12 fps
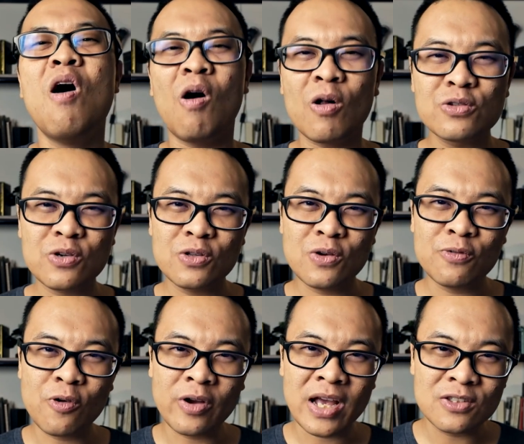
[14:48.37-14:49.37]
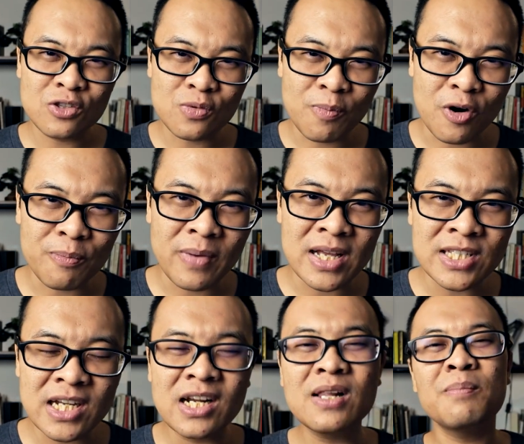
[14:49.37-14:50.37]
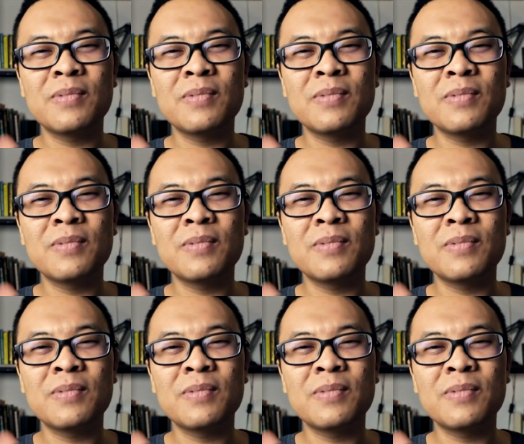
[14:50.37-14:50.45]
Also, don't forget to support my channel.